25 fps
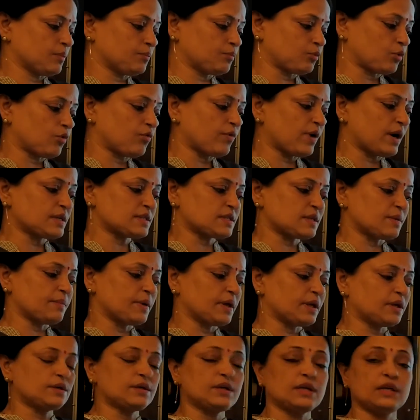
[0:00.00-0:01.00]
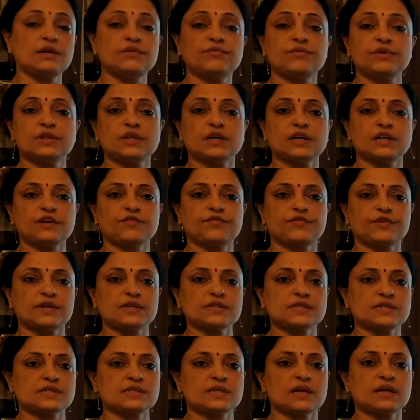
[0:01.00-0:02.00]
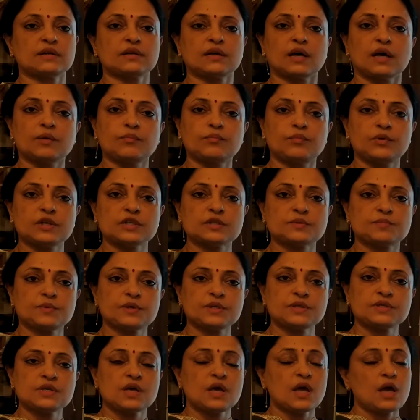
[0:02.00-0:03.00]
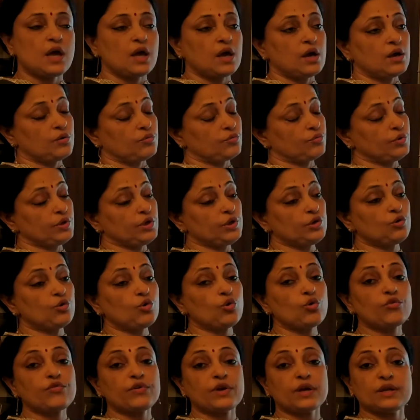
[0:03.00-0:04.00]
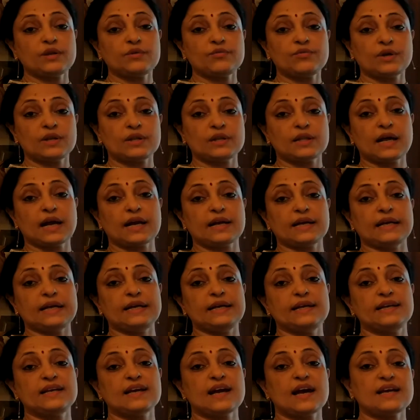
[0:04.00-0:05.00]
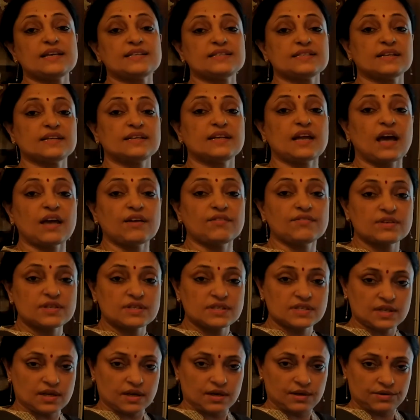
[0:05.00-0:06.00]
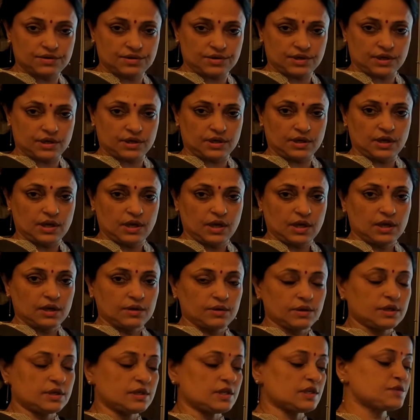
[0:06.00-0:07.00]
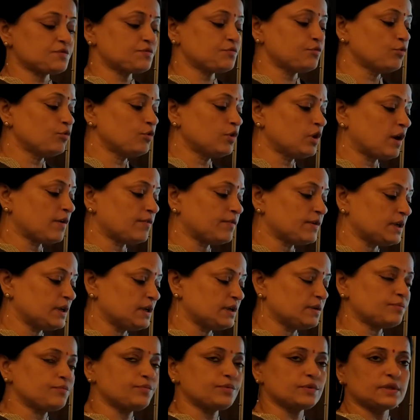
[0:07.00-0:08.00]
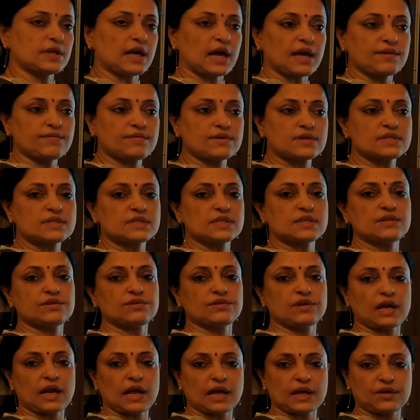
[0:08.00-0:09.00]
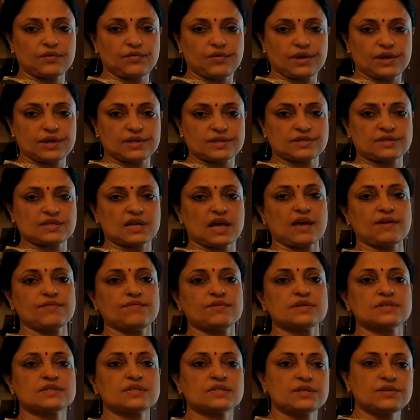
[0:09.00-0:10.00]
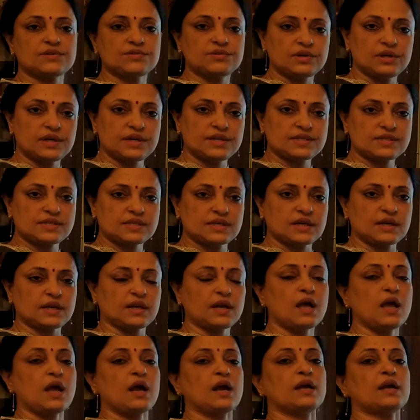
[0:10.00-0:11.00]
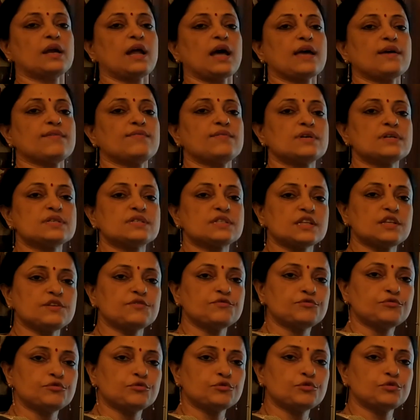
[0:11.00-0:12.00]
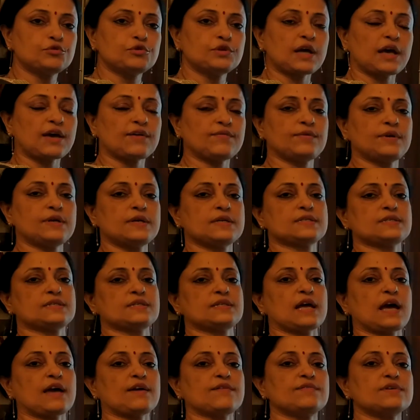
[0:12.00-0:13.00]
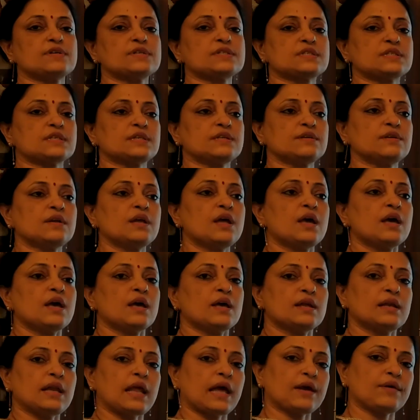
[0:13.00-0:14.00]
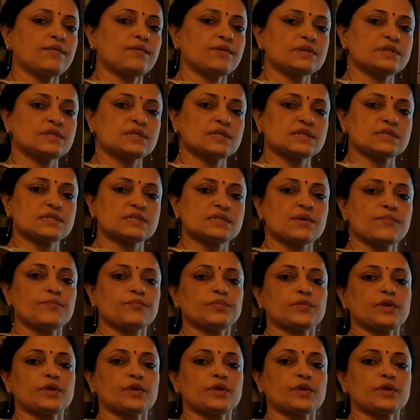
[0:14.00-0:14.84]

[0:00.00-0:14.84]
provides the deal with the differences and conflicts. Means we know very well that India is a diverse country. It is full of diverse in language, diverse in religion, diverse in food habits, diverse in languages,